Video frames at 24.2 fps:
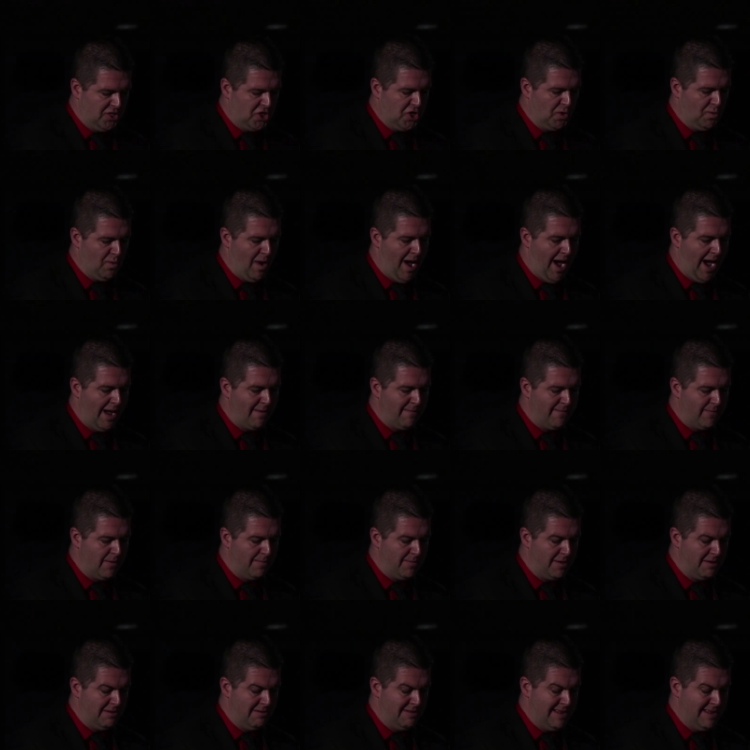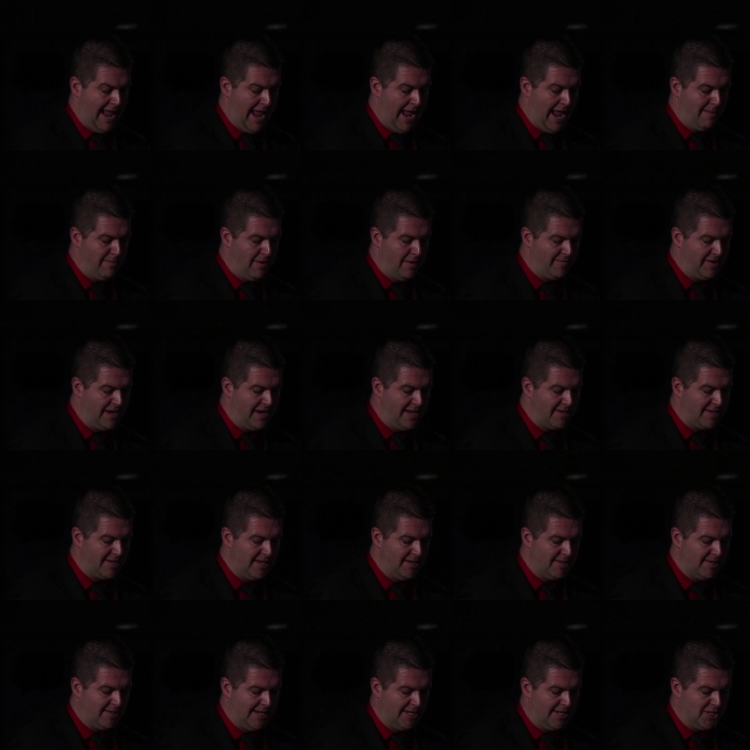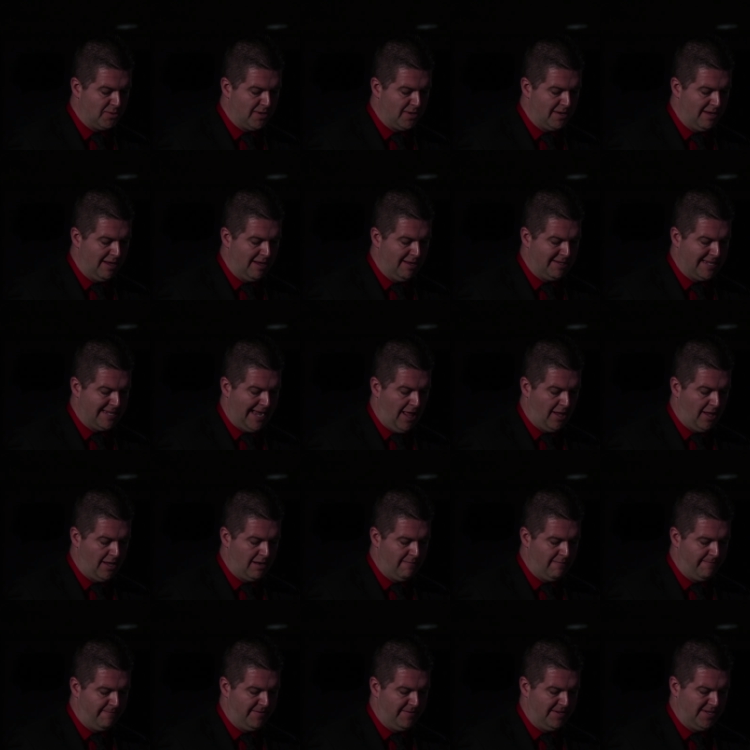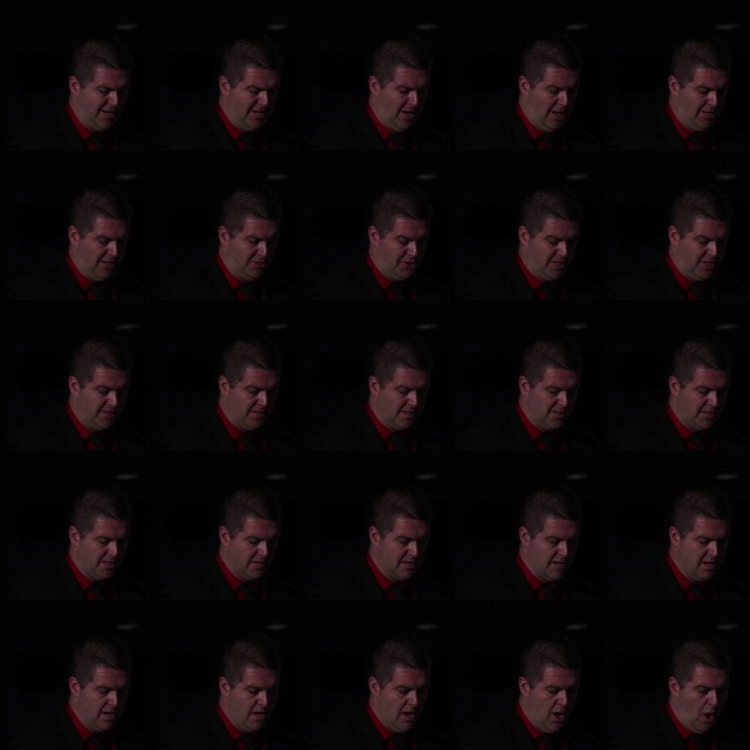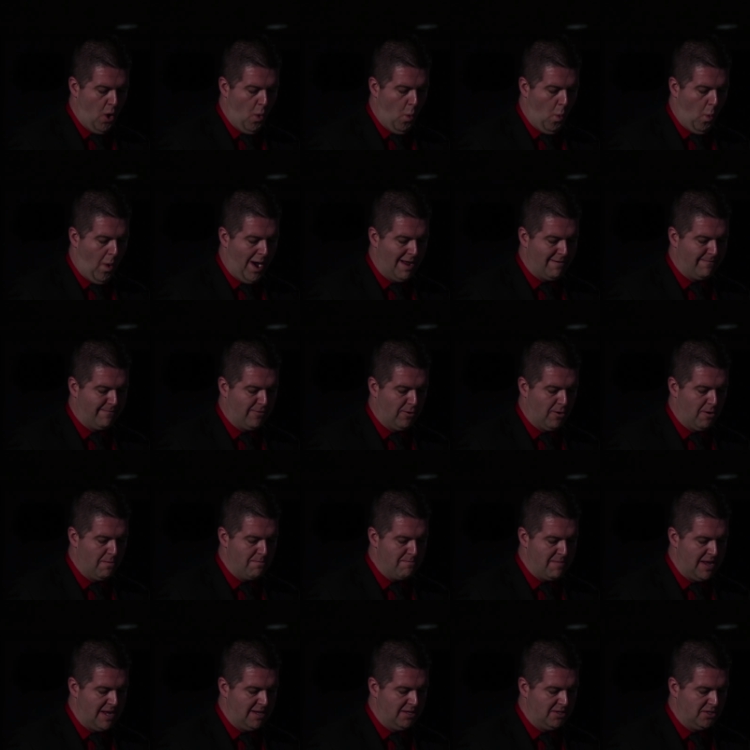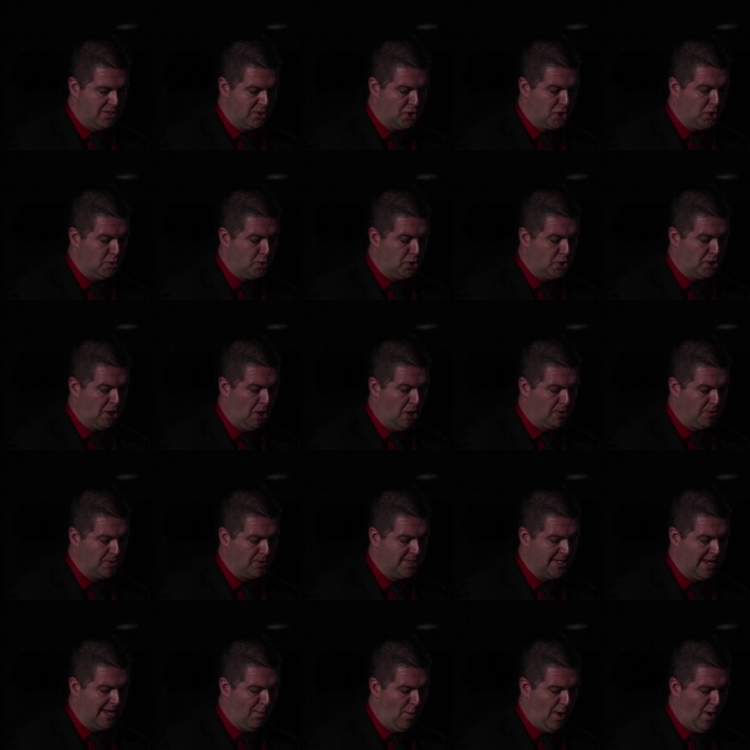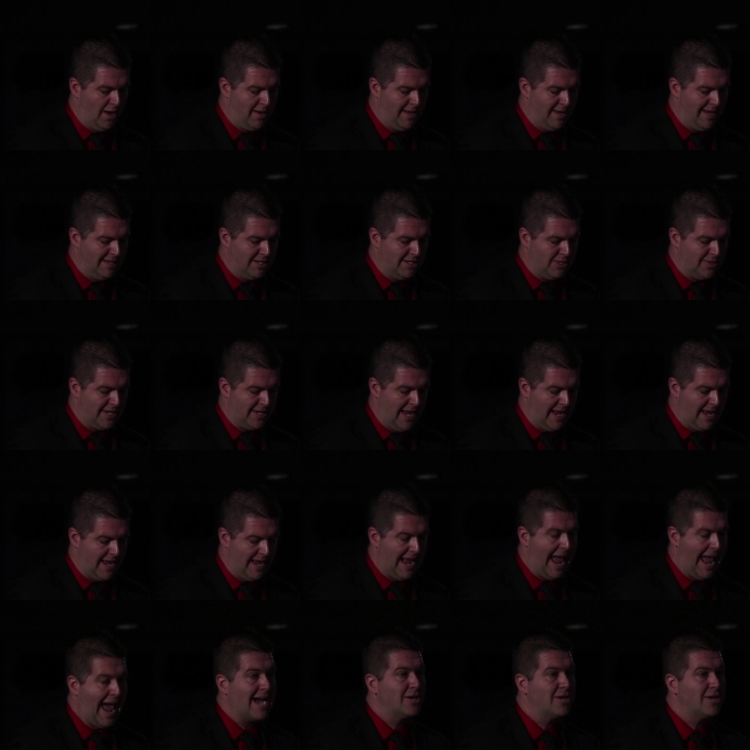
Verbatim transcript: Derived from the name of an eighteenth century Italian physiologist, what verb means to startle someone into taking